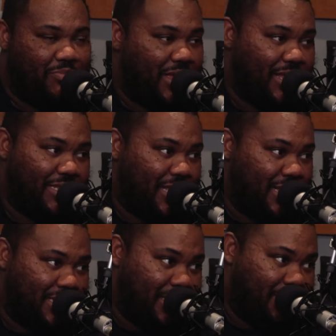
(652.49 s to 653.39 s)
I guess,
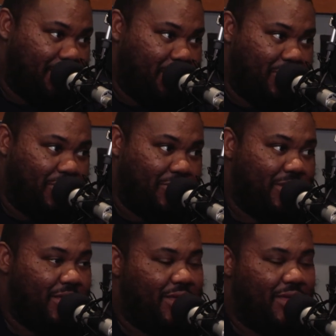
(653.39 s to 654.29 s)
canteen, if you will,
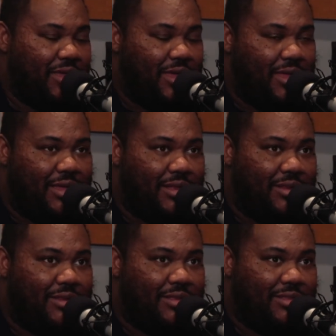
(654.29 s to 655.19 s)

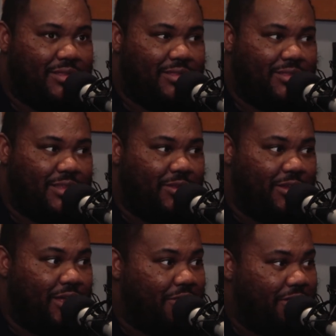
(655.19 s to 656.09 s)
and the little
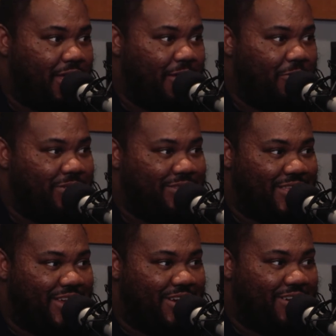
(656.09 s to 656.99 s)
loth cat was
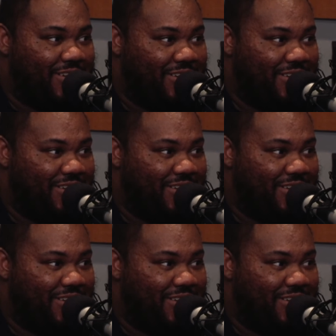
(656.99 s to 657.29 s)
there,